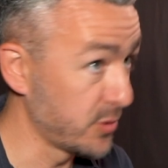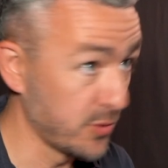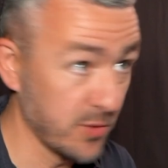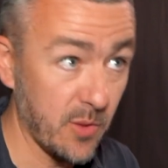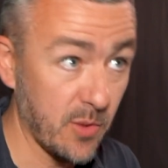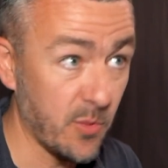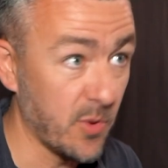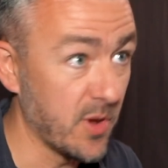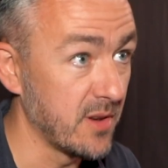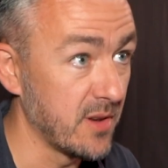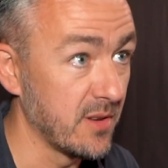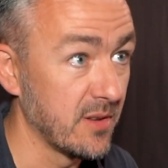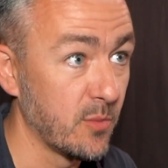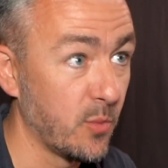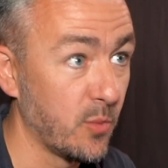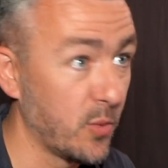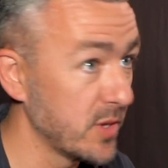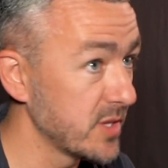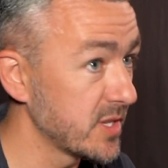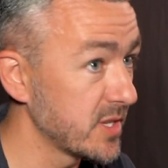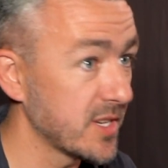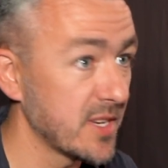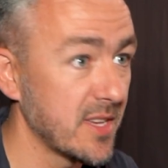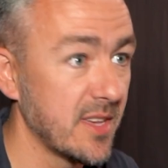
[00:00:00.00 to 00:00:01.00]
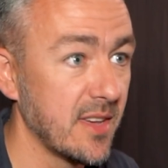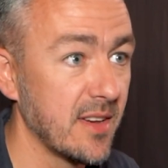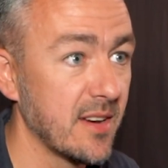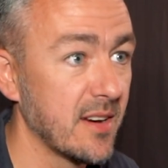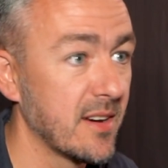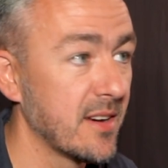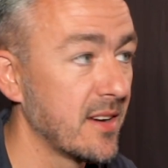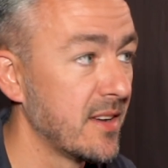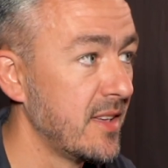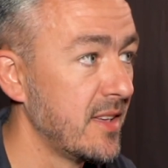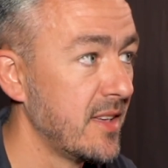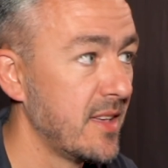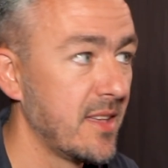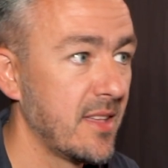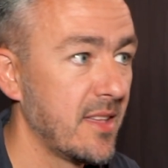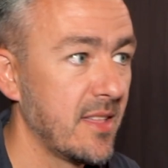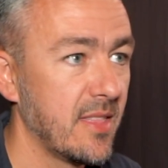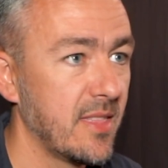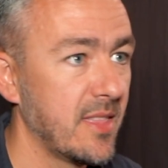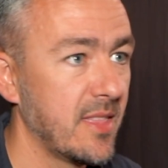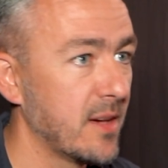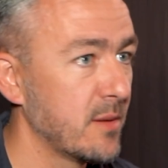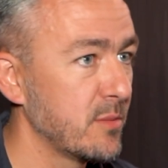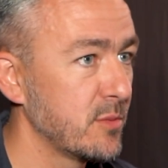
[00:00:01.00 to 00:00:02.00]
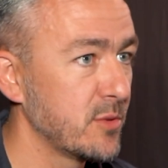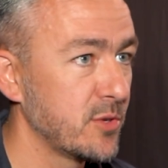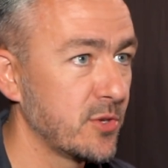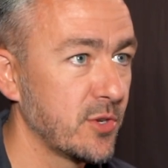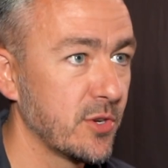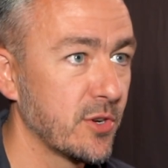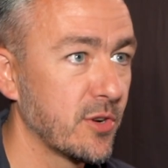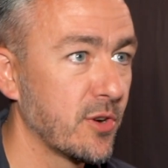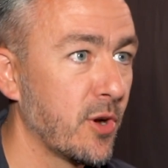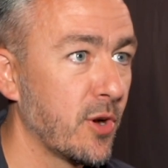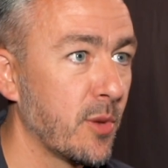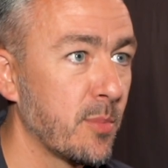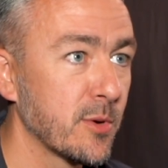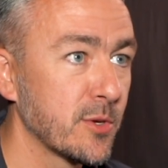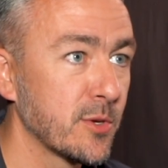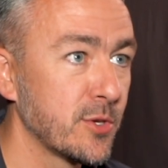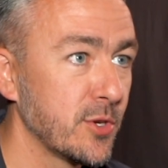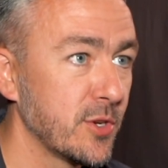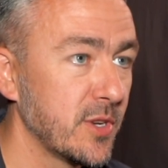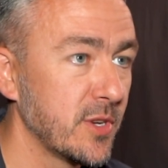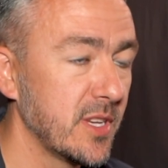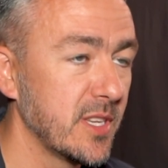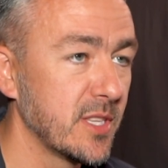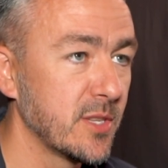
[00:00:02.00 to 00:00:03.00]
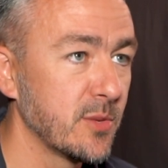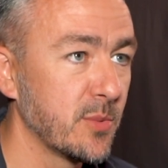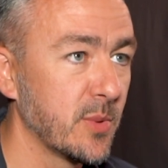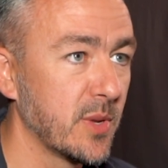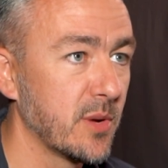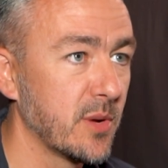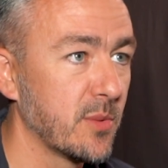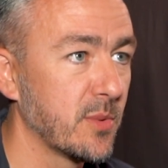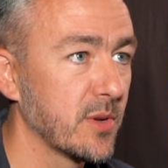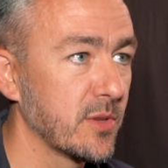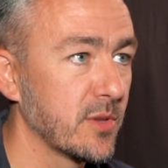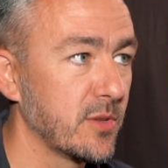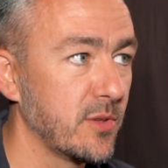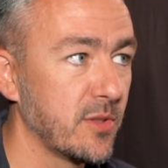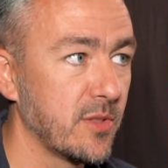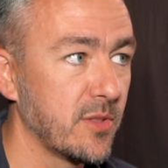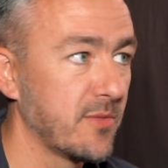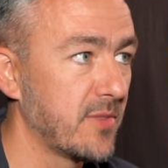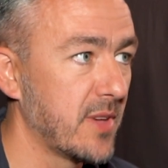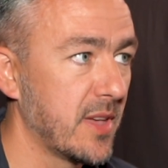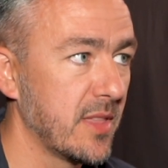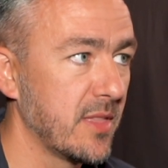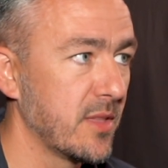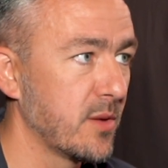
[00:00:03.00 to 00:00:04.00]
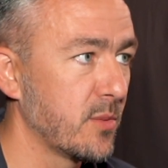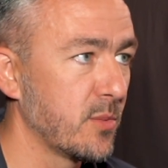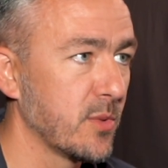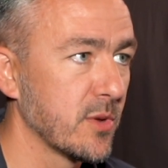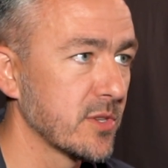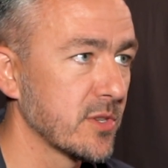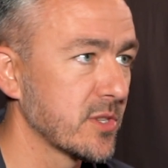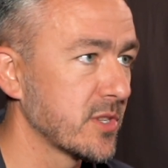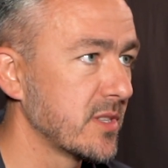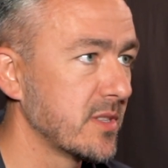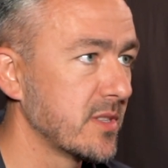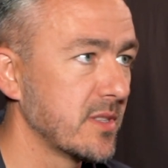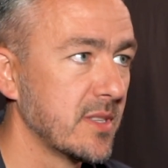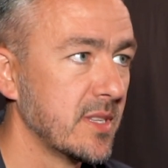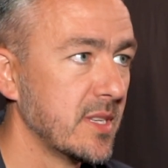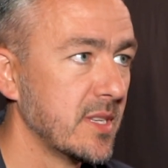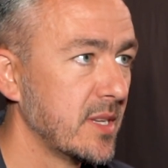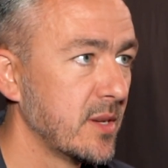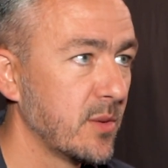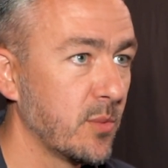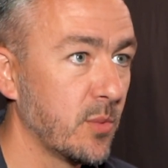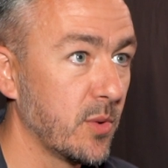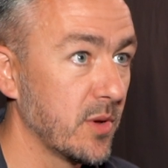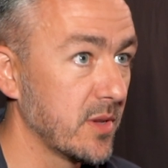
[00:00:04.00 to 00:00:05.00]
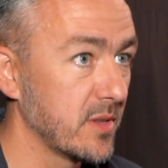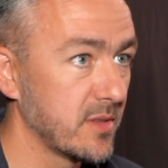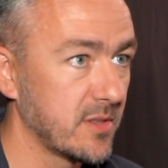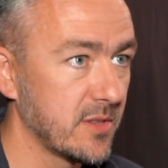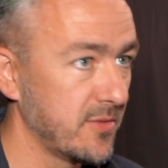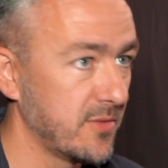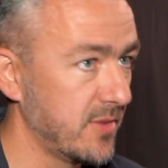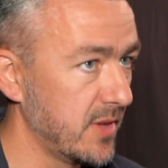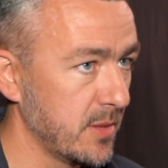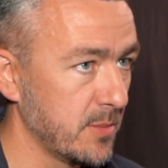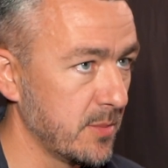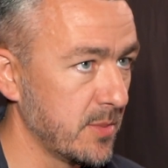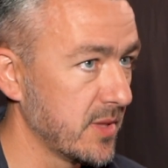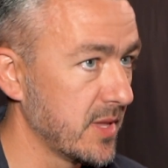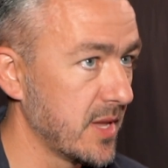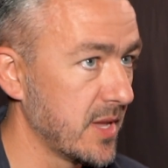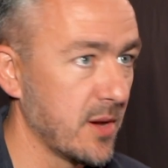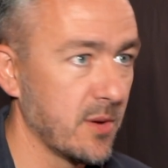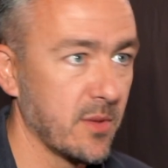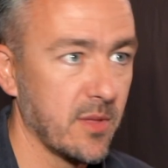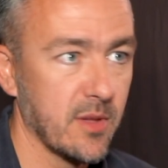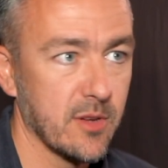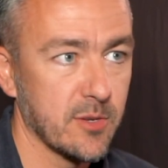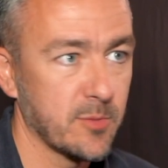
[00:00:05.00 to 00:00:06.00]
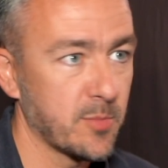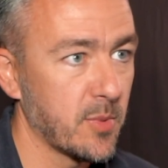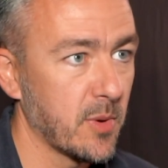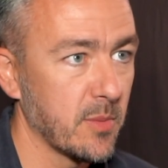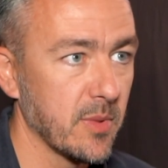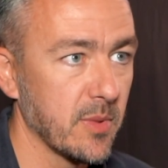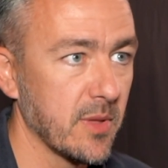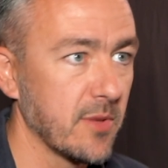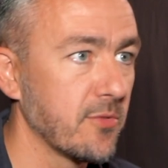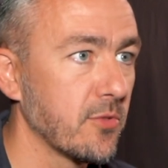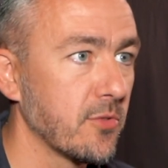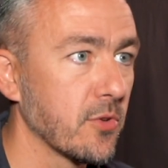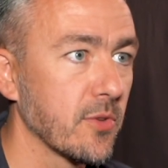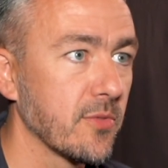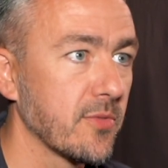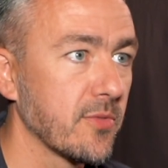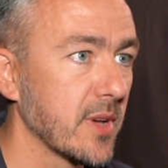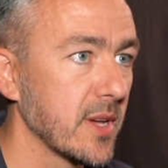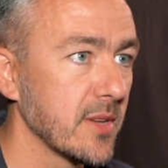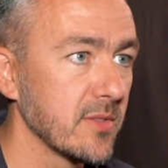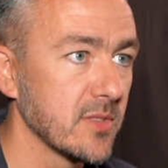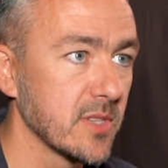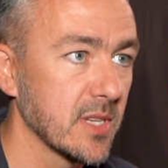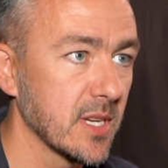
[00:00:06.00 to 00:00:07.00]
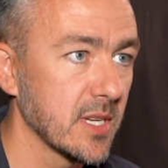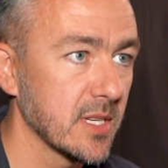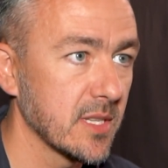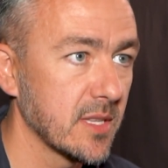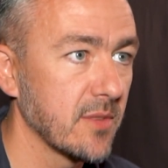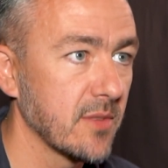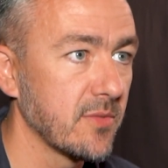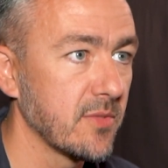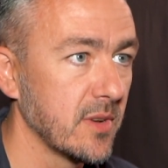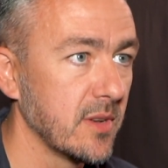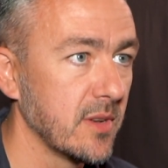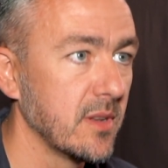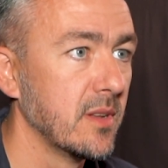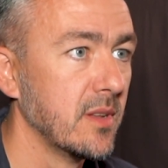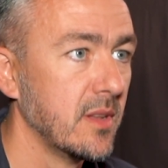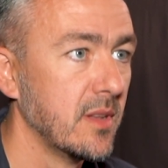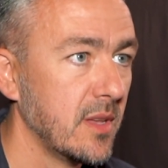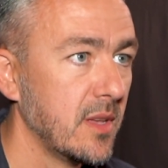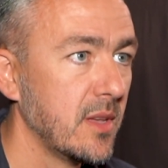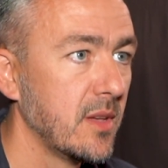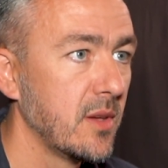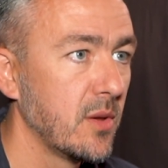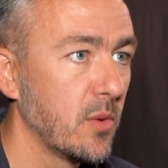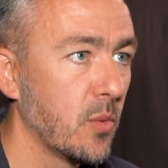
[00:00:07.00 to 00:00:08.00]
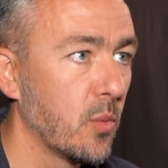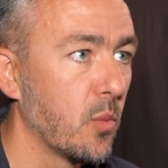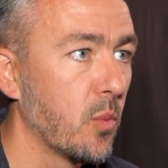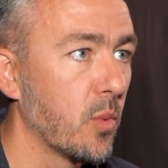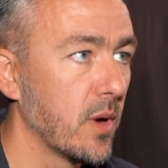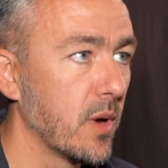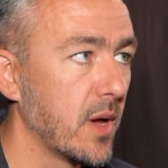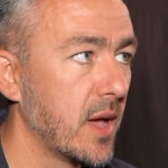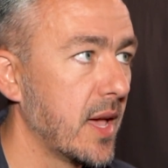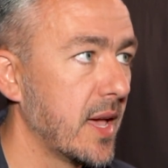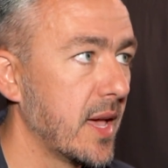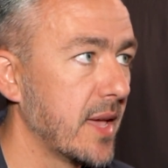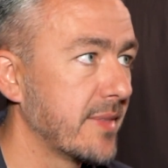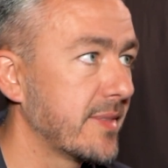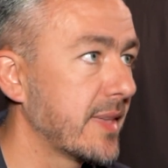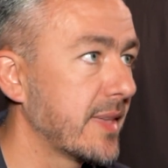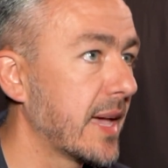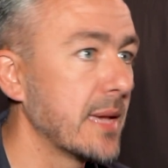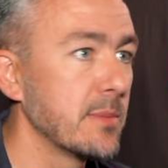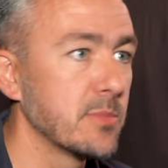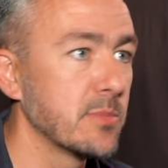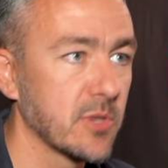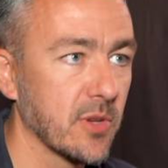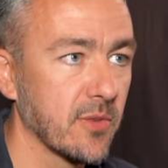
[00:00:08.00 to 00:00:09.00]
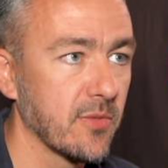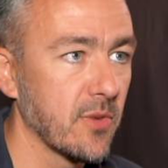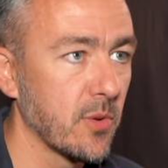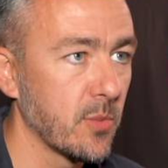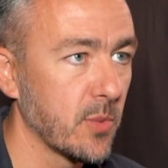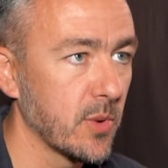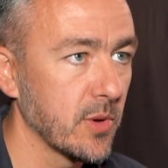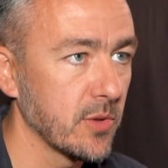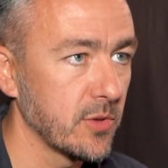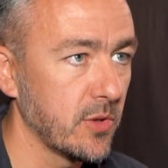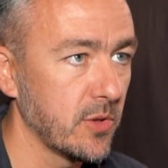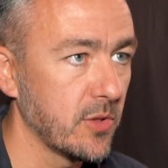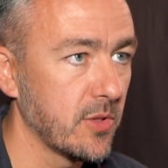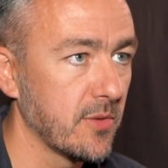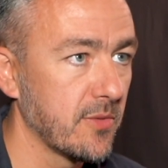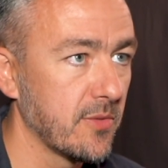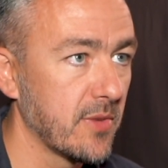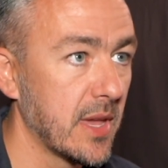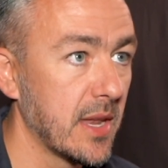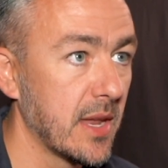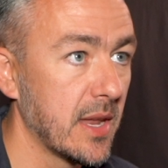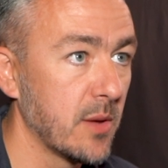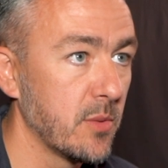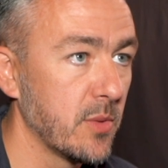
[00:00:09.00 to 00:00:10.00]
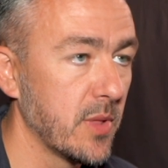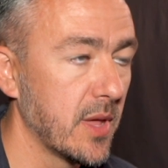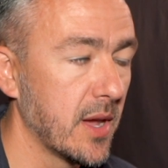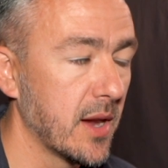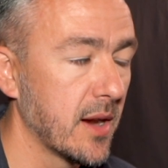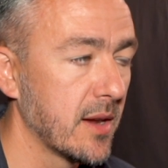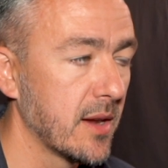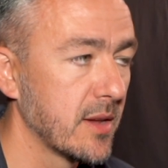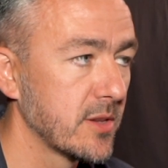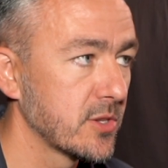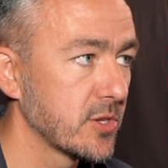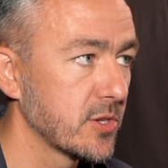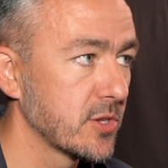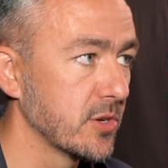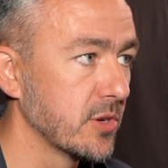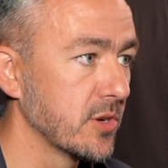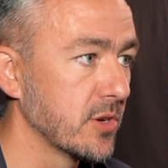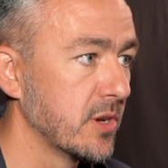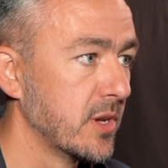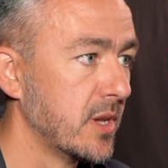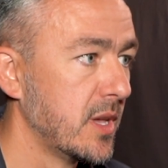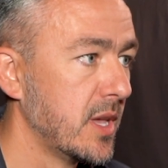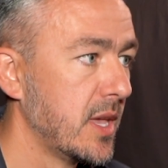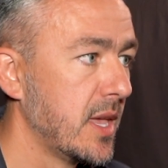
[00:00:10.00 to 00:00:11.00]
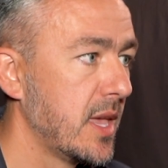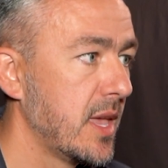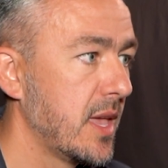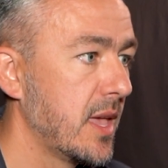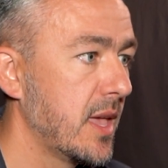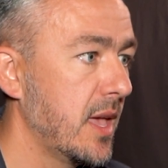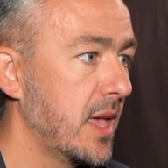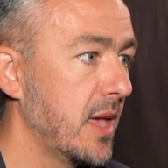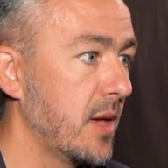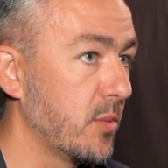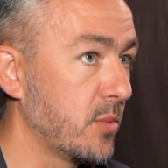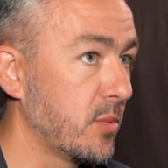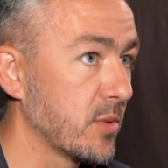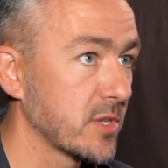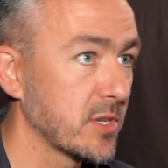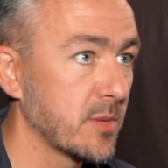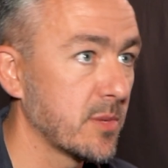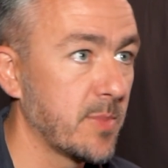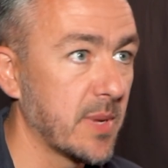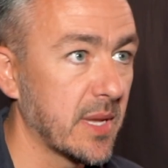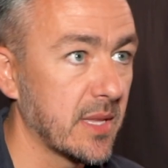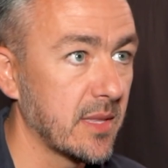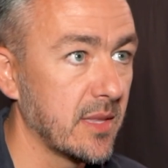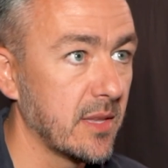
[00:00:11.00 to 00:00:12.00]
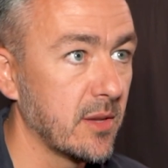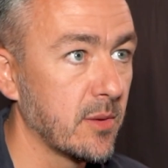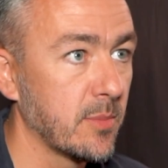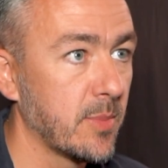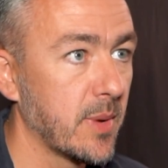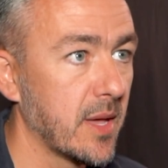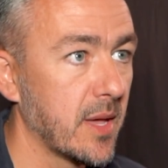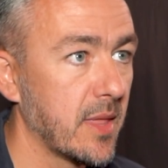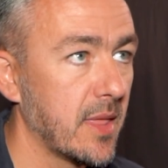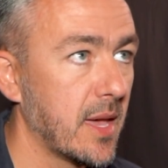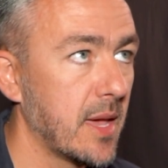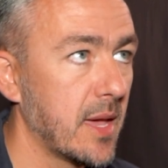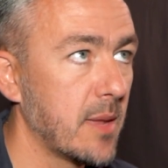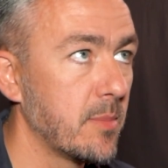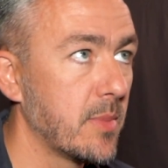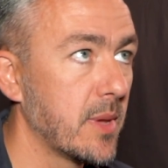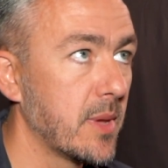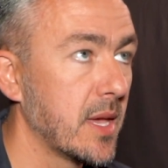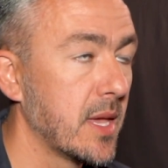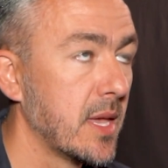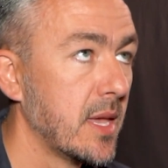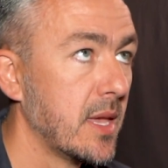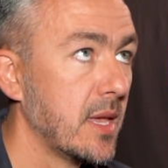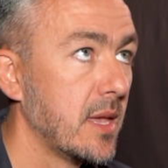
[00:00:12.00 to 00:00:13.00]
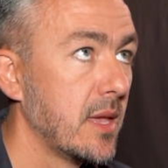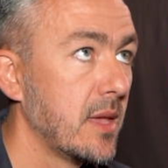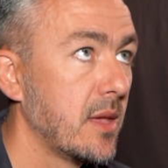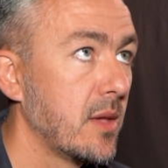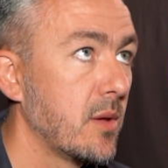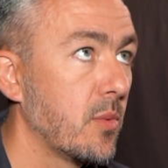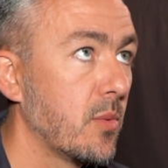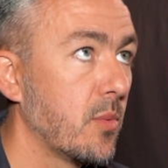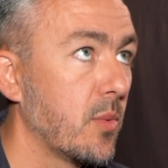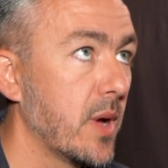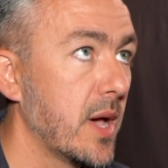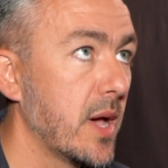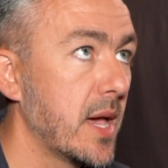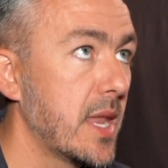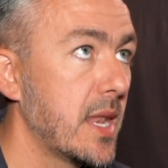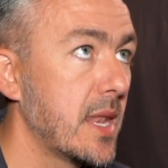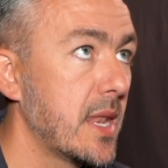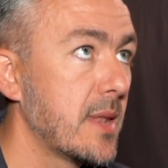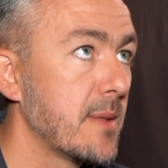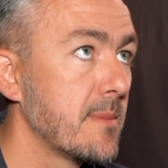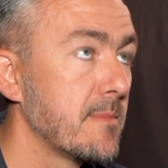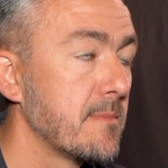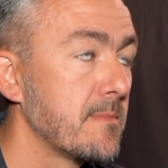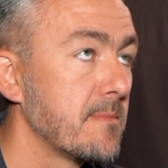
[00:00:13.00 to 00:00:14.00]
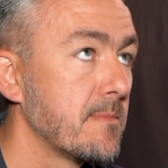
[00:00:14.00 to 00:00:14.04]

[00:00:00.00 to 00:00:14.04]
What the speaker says: only one. Once a year, that was your opportunity to win a World Youth event. There wasn't what's available now, there's probably four or five, six different types of a World Youth event out there. So it was a big deal back then. But when